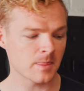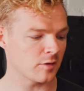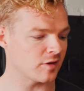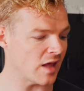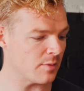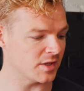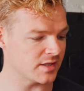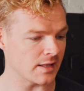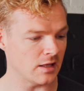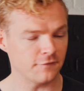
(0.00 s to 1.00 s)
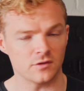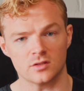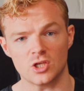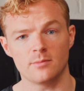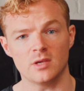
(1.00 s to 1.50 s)
It's the same with the deadlift as
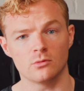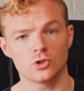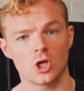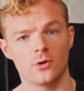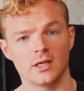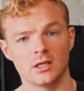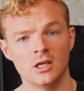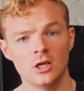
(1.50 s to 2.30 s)
JB was showing.